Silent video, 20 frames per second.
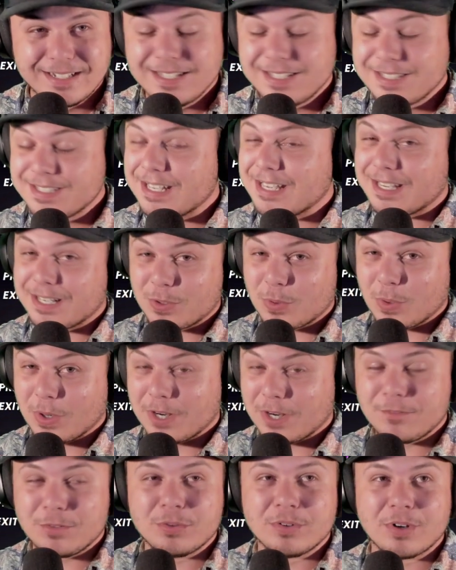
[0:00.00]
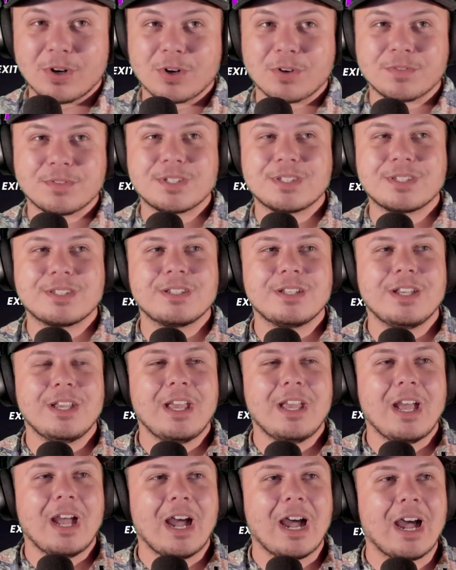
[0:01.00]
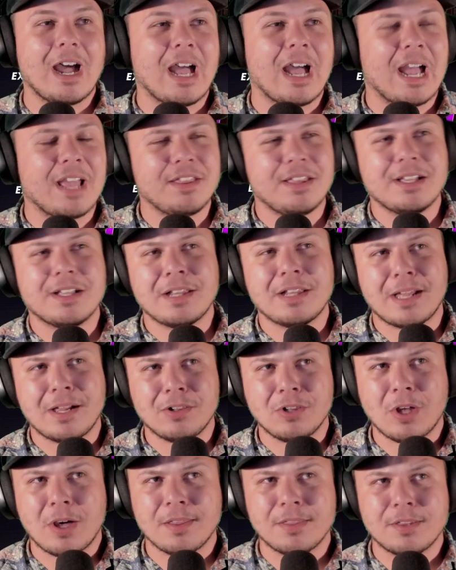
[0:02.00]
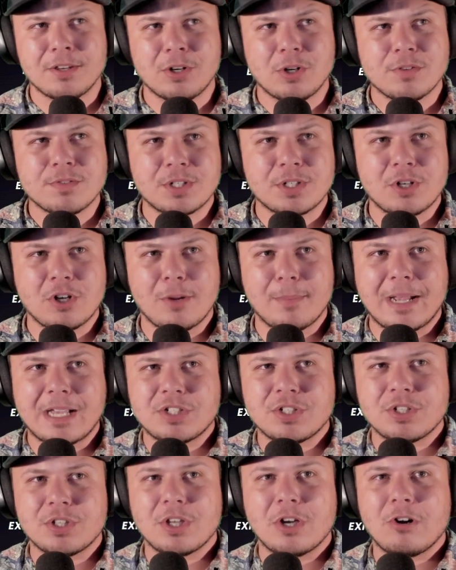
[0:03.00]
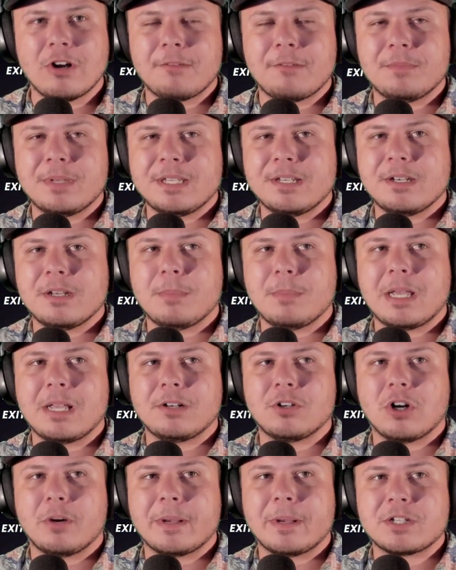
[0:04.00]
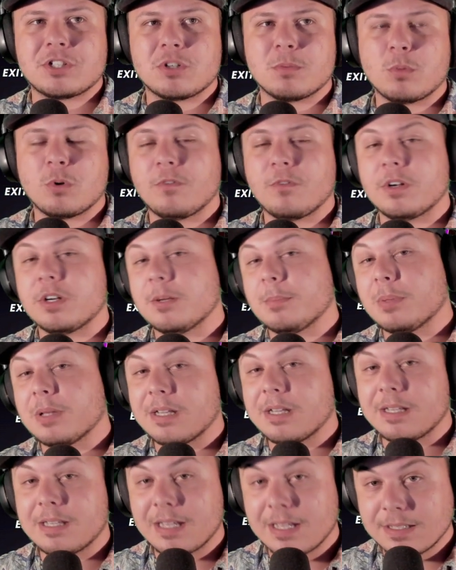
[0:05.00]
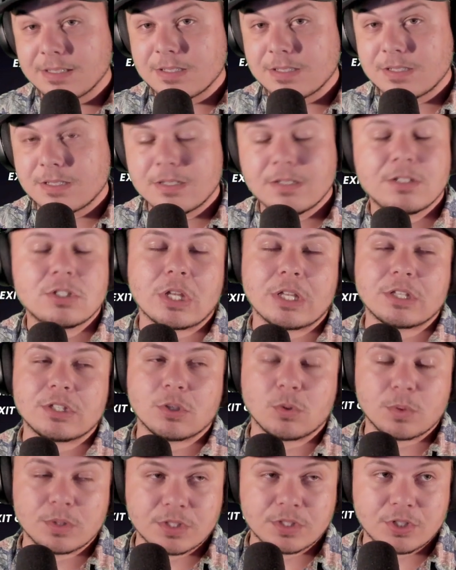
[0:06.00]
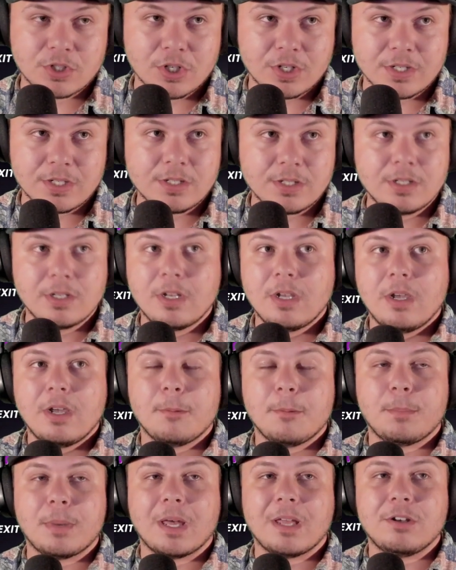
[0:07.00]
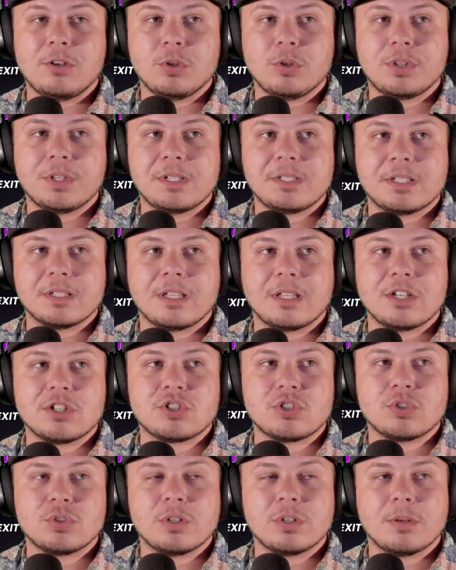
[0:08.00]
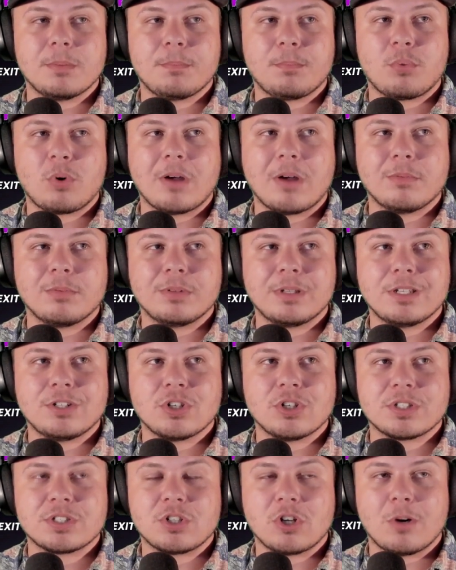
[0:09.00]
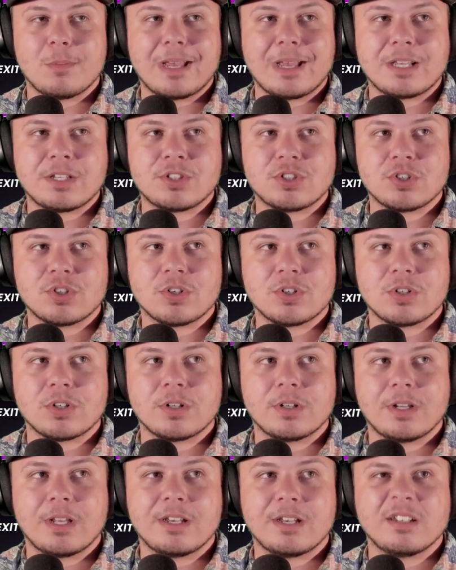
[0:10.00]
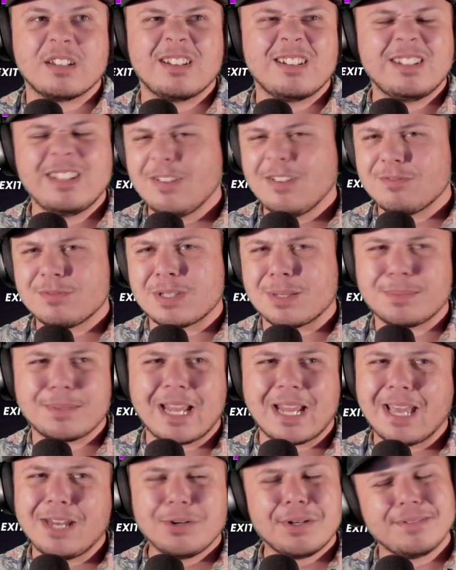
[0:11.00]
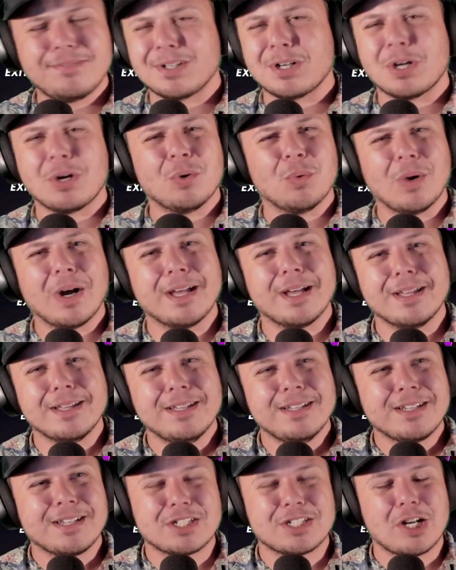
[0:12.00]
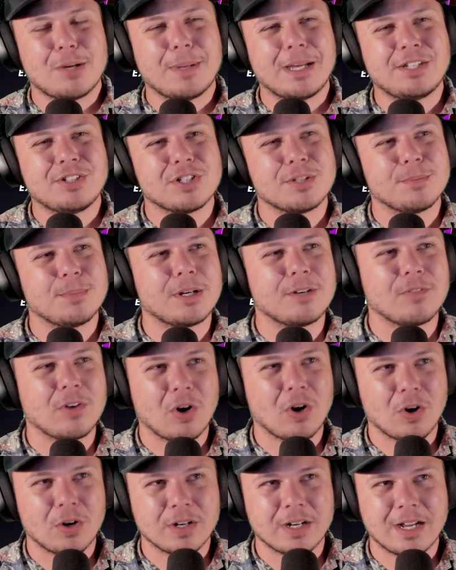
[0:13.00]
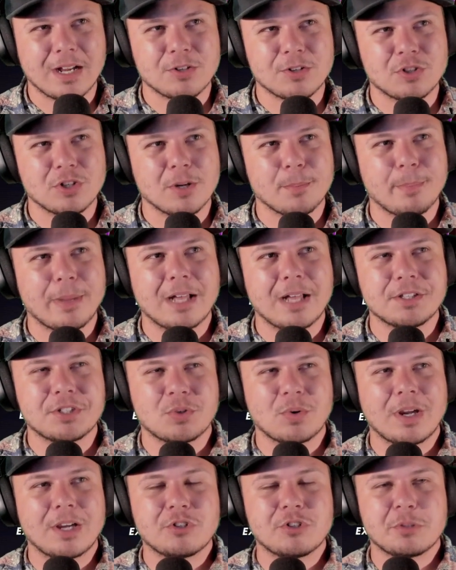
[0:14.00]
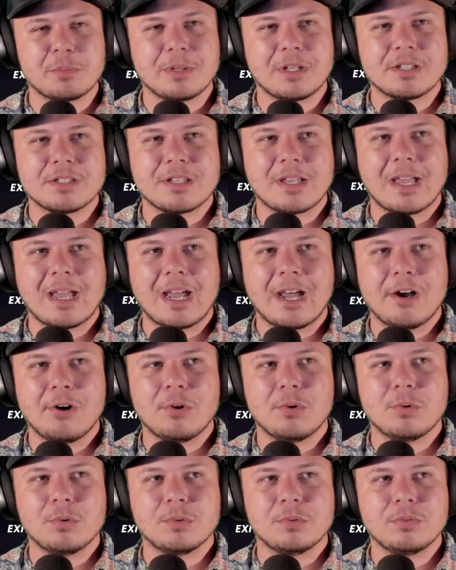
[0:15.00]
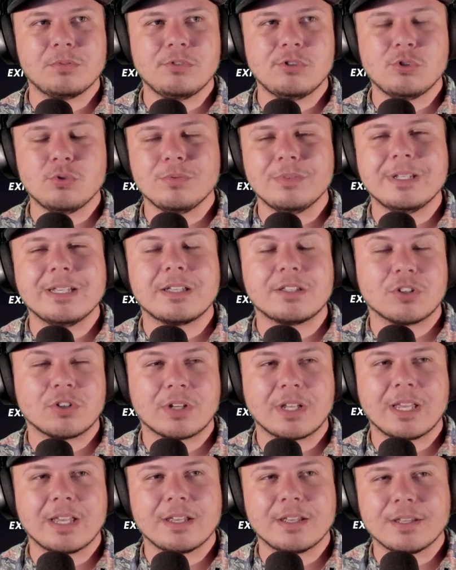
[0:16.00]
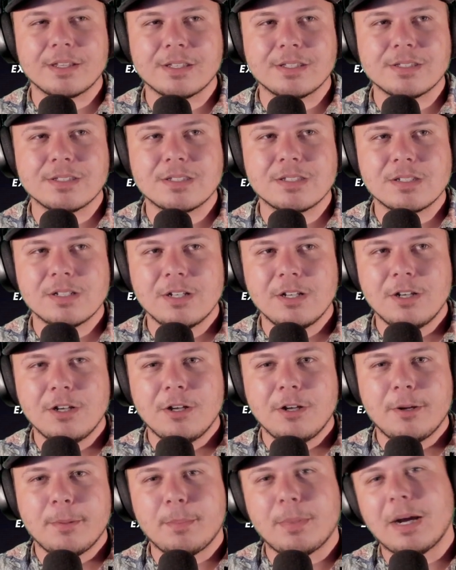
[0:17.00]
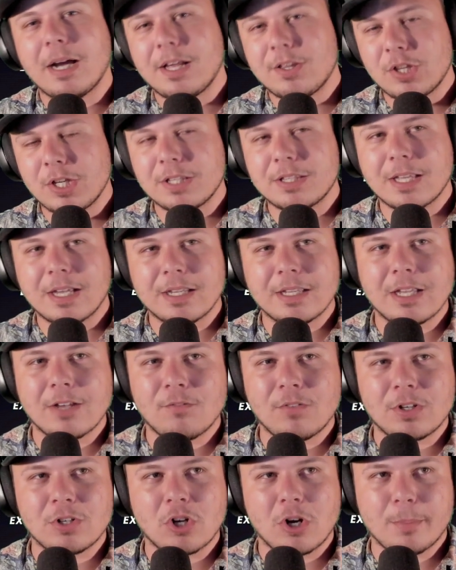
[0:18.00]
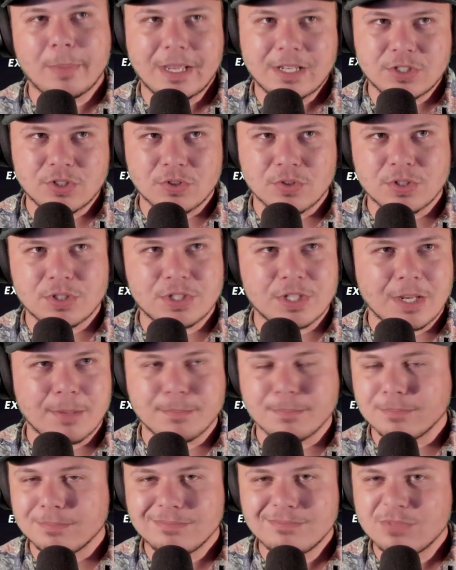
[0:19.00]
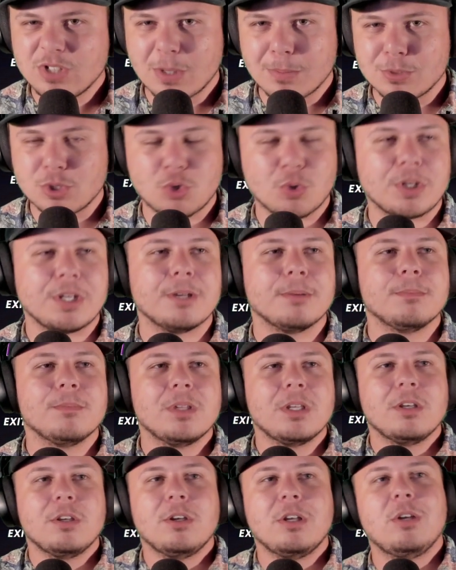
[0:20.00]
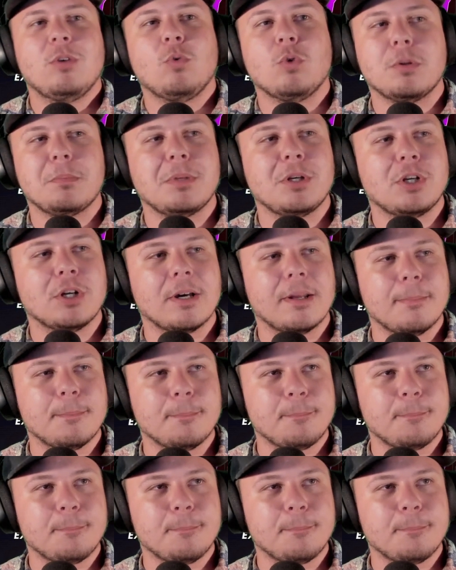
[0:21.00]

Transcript: taken quite a few nerfs. I think a lot of the nerfs to Dollmaster, though, have been to make Dollmaster more fun to play against. So that's always good. I do think that they should probably adjust Dollmaster and give him something. I don't even know what, because Dollmaster is a bit of a hard character to bounce around just because of how unique their kit is. I think that giving Dollmaster some treat would be good.